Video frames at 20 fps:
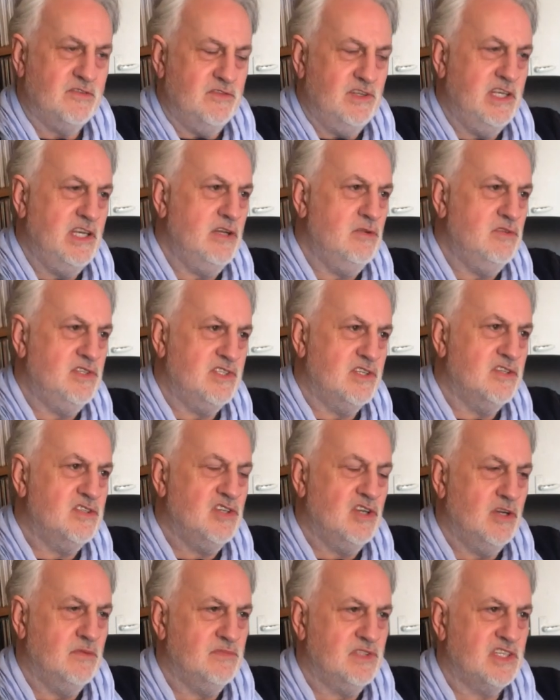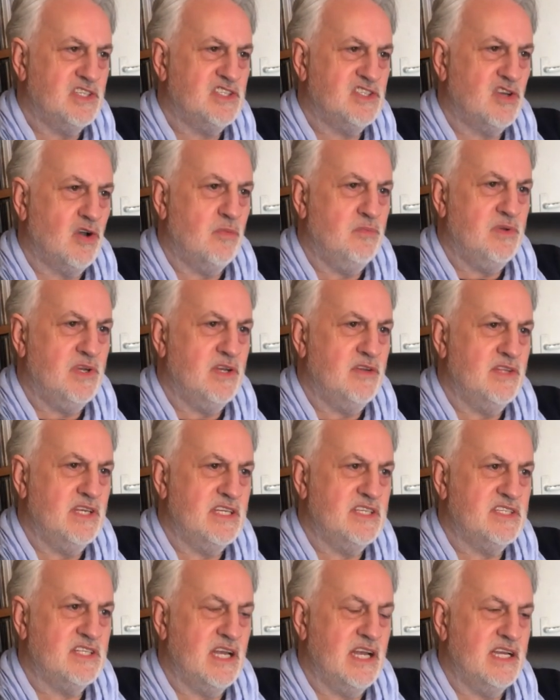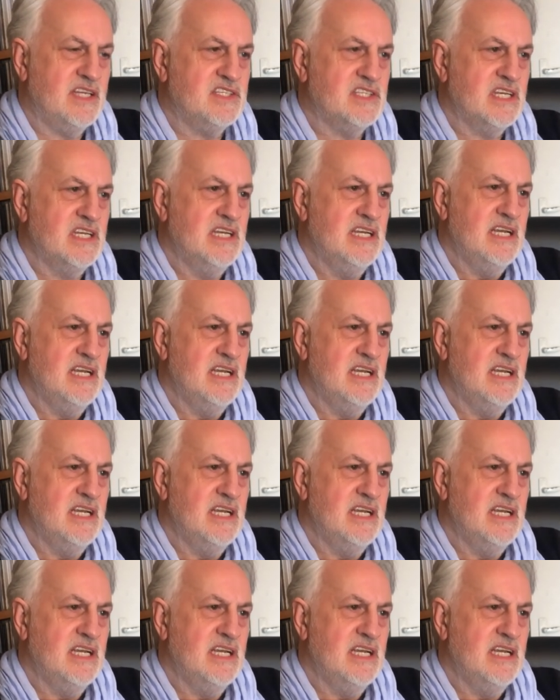of use the term dystopia these days